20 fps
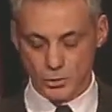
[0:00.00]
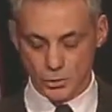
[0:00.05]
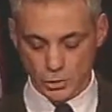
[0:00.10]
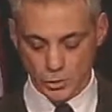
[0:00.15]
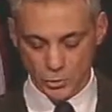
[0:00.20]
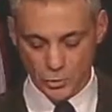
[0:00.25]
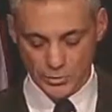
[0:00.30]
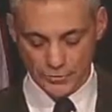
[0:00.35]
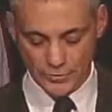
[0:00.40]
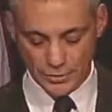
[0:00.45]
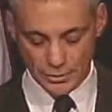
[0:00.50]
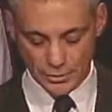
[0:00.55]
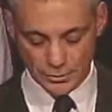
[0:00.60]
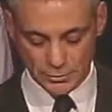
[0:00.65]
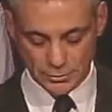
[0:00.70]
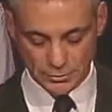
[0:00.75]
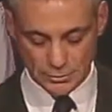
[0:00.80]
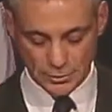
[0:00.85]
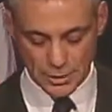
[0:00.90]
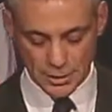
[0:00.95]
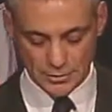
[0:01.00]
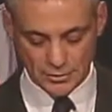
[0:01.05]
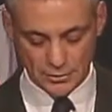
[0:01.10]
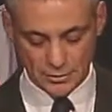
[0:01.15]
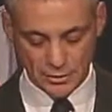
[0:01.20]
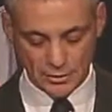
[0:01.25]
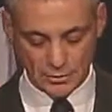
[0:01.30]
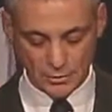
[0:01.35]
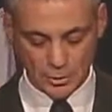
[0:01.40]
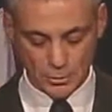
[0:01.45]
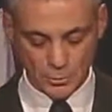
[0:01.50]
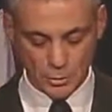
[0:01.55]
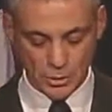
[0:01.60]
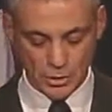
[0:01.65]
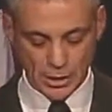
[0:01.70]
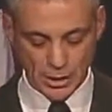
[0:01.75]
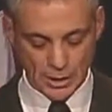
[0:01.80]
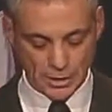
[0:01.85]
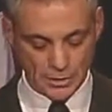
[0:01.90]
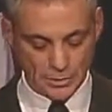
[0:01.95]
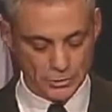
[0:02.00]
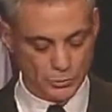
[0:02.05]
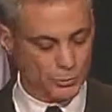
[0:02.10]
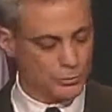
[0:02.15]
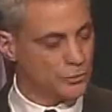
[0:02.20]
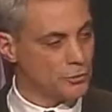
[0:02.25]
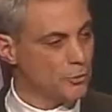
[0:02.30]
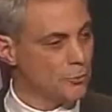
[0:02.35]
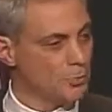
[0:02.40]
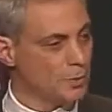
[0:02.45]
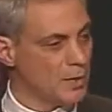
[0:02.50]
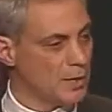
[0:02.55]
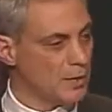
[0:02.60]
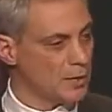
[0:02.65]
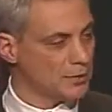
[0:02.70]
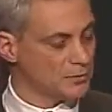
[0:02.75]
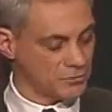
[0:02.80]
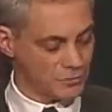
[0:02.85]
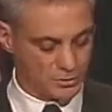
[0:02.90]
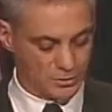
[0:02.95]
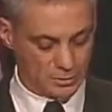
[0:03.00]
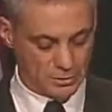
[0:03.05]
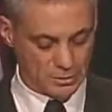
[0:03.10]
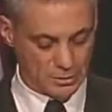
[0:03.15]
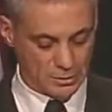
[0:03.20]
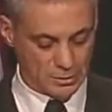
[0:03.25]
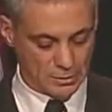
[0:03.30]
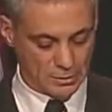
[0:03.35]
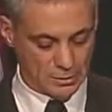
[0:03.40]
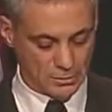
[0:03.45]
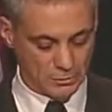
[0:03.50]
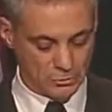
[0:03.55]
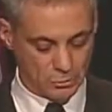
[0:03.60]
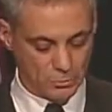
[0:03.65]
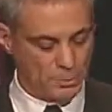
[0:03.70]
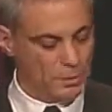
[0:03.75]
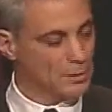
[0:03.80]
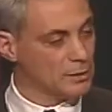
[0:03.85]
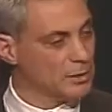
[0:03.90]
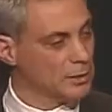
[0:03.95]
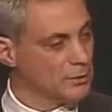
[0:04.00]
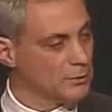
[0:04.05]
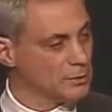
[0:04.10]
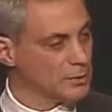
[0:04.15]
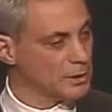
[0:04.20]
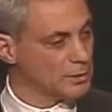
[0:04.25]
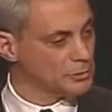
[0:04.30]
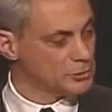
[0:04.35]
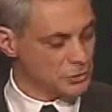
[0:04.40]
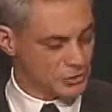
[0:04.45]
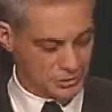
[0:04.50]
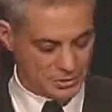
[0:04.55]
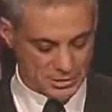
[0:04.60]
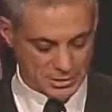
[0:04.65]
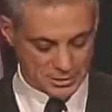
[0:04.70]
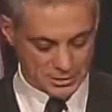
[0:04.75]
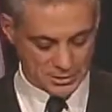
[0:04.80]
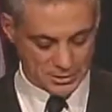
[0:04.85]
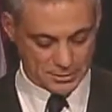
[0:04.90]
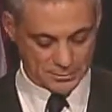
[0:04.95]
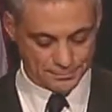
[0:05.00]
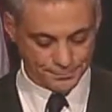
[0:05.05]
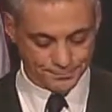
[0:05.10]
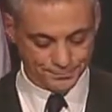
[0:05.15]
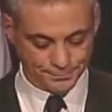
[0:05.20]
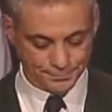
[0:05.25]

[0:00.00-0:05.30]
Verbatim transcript: Louisville has linked a community college with UPS to be a leader in logistics.